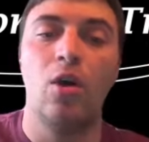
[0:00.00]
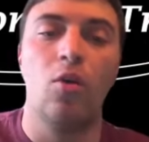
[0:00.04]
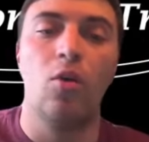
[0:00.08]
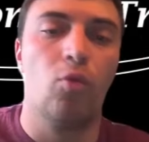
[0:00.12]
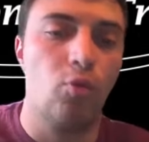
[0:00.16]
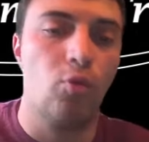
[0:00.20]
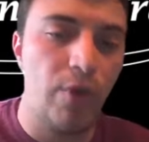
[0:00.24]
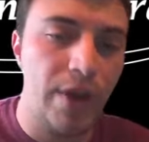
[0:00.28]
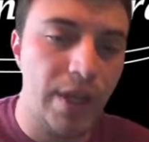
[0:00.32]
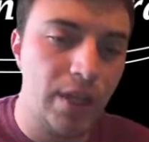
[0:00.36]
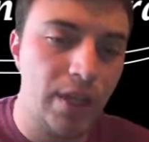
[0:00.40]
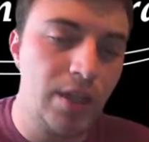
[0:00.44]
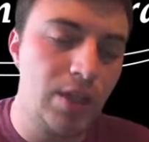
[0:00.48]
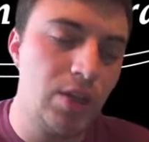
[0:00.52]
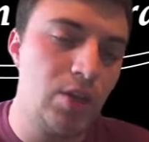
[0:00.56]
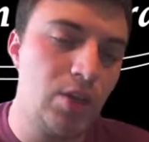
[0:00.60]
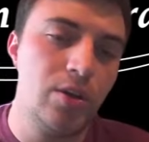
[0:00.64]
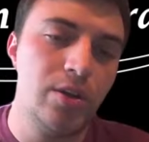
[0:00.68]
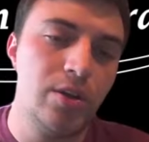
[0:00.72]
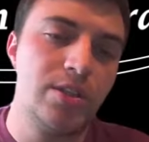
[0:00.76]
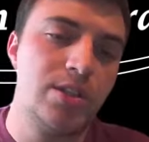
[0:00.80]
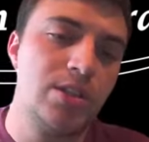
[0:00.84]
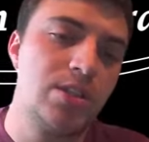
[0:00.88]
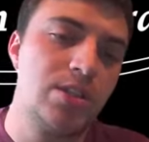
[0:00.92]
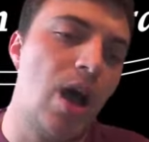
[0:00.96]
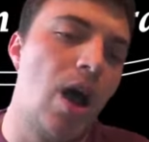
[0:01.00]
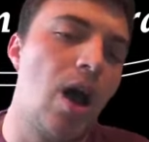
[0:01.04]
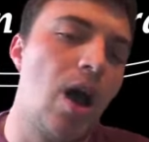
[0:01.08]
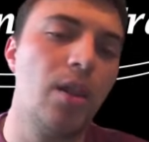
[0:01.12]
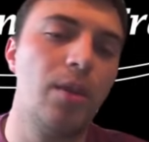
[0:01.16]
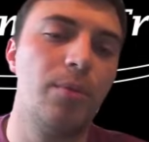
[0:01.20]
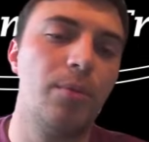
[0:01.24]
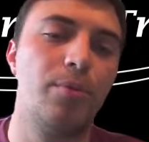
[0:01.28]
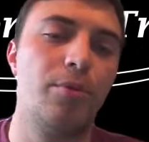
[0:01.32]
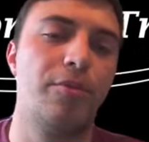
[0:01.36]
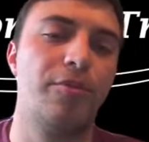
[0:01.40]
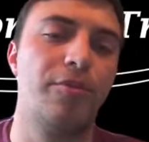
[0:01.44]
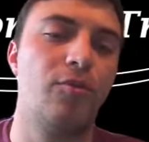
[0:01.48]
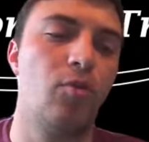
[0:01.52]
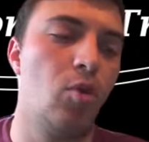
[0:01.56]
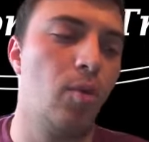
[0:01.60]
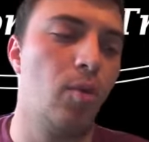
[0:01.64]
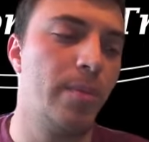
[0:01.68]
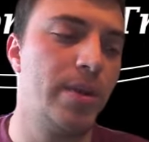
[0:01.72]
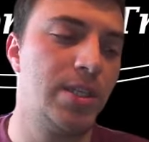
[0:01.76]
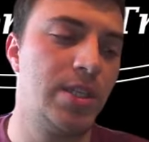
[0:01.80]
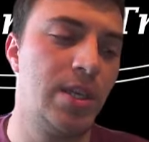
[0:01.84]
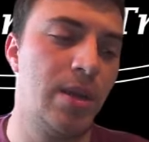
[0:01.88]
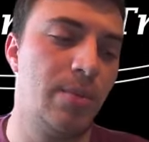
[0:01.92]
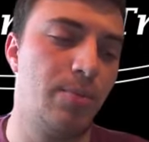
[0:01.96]
a really good, solid
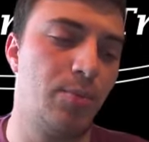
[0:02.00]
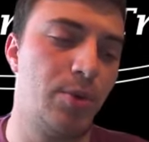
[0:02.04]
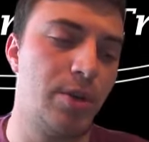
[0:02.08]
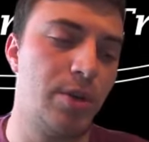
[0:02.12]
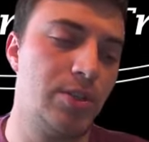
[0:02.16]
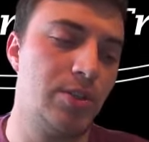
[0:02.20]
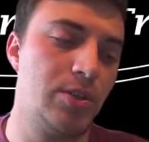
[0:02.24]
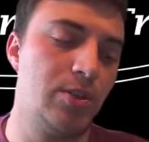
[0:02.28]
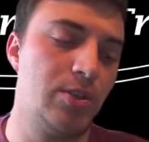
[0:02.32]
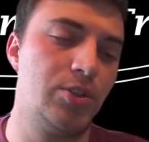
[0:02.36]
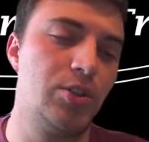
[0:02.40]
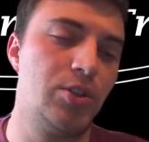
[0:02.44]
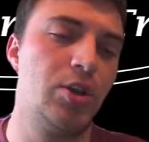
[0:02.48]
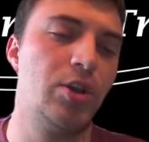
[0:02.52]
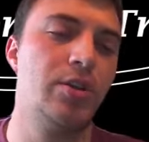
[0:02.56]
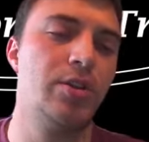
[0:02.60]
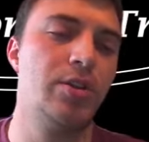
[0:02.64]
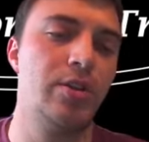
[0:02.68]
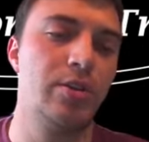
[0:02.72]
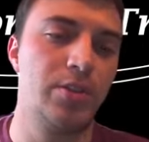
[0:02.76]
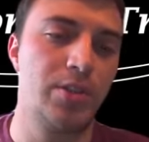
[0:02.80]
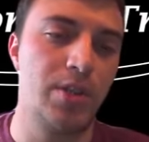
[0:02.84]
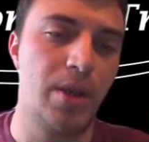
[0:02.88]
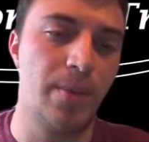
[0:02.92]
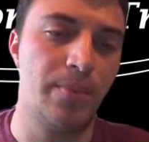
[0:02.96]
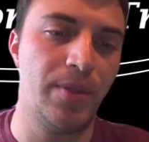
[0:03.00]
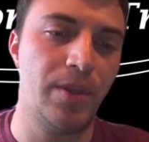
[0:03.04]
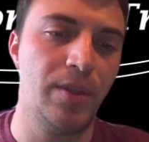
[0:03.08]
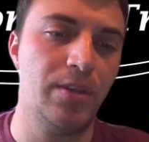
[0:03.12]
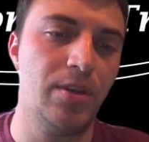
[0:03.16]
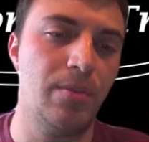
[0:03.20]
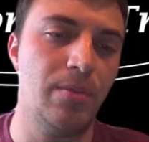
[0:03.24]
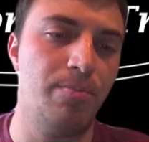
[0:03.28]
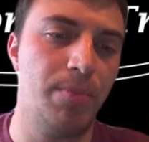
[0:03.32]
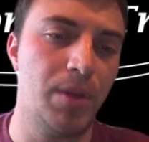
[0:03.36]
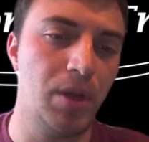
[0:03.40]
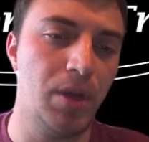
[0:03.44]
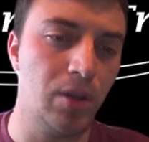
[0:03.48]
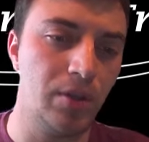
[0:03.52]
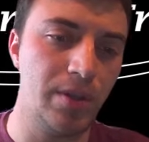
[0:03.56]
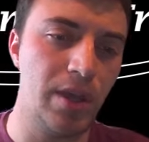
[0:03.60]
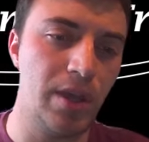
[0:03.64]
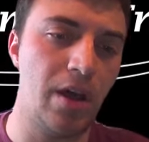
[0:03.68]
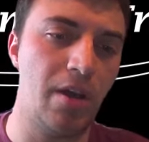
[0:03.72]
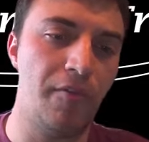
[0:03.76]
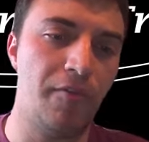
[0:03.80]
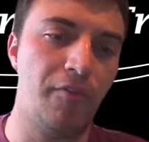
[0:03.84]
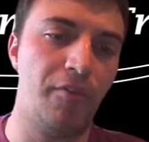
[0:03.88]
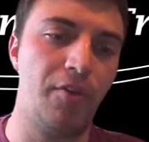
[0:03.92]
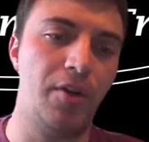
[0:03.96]
performance at Bristol Dirt, there's something to build
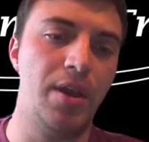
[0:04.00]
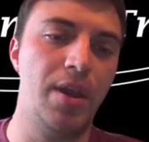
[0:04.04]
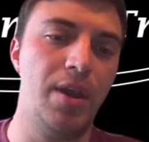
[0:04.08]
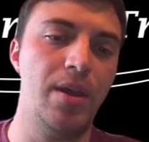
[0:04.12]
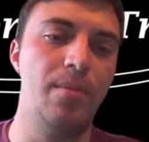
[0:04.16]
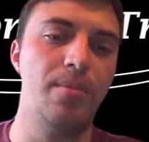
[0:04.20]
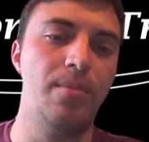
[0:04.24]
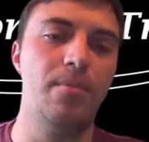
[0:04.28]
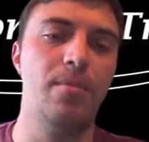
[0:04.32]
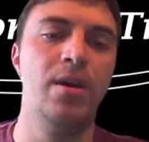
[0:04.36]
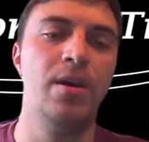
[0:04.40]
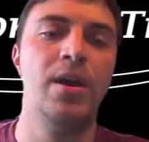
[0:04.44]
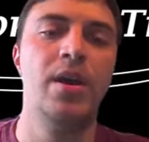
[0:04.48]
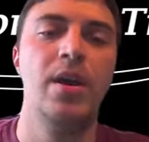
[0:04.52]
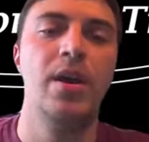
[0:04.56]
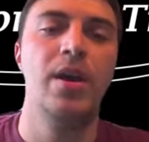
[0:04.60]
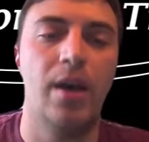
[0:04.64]
on for him.